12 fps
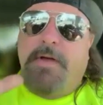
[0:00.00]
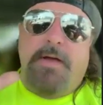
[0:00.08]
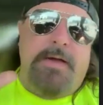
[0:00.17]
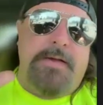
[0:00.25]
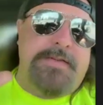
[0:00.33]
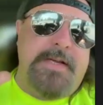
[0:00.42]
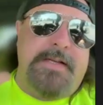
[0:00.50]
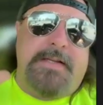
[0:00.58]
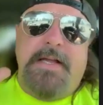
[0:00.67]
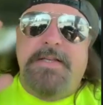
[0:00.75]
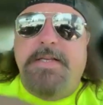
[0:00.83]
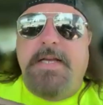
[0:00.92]
the say
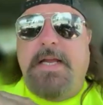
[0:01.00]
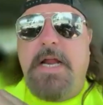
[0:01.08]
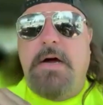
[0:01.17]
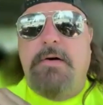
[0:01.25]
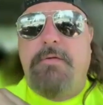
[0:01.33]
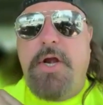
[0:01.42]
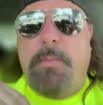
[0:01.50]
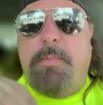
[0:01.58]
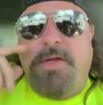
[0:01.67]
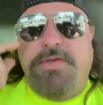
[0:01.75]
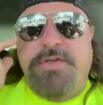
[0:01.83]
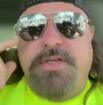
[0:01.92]
10 second elevator
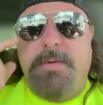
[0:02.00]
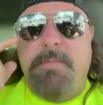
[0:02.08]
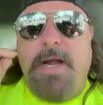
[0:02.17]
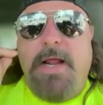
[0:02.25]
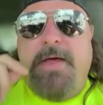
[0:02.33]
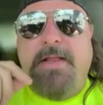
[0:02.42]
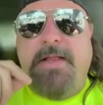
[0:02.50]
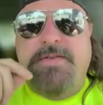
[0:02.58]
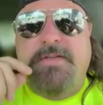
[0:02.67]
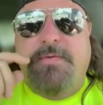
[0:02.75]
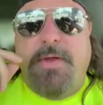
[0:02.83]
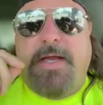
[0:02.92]
pitch to somebody
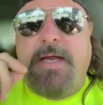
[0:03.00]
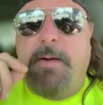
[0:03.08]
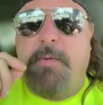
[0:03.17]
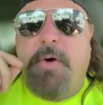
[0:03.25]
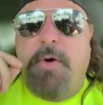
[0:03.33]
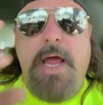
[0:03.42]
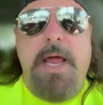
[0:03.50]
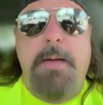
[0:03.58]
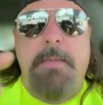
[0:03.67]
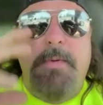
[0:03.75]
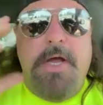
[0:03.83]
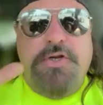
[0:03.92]
that's thinking about, hey,
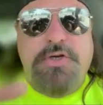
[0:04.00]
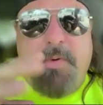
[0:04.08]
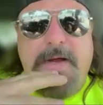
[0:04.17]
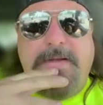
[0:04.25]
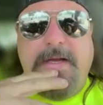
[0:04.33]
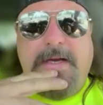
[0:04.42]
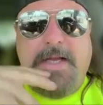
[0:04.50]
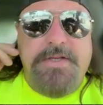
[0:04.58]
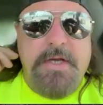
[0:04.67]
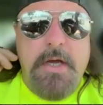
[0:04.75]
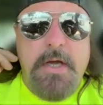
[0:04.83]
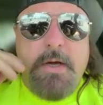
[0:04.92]
maybe I should buy tickets,
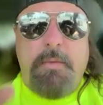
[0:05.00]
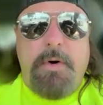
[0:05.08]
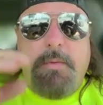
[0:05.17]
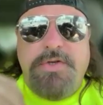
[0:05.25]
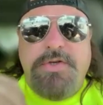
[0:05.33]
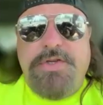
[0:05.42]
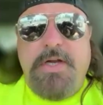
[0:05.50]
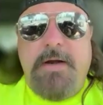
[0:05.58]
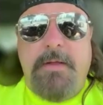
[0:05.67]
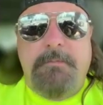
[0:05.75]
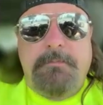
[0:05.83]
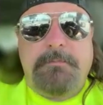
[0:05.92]
what would you say to
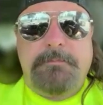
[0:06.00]
them?